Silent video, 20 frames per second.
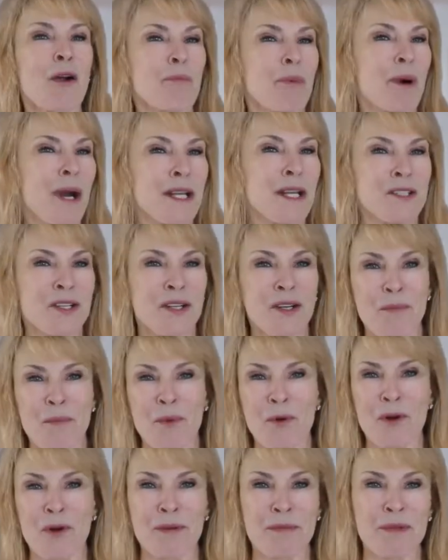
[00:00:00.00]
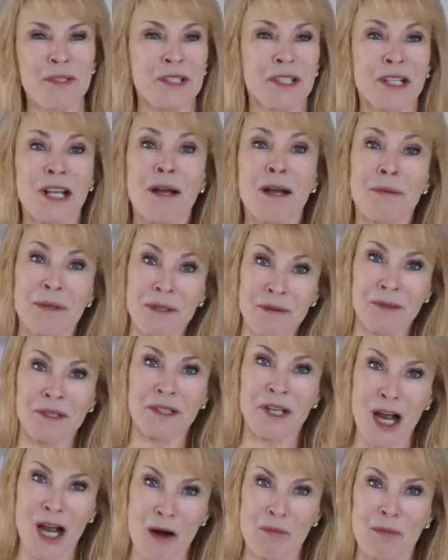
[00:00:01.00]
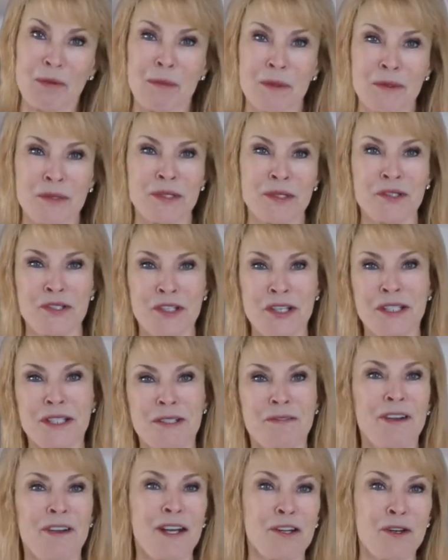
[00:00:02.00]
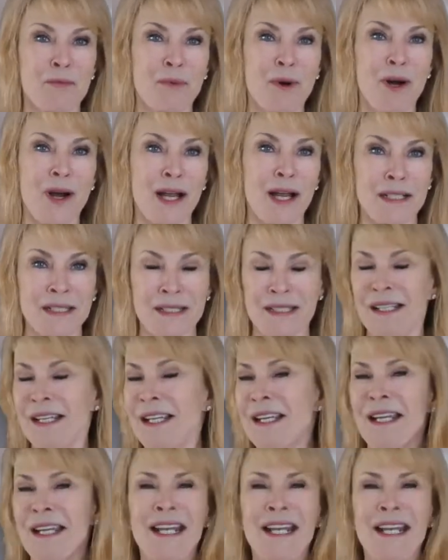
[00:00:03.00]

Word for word: appraisal appointments accompanied with comparables to justify your price,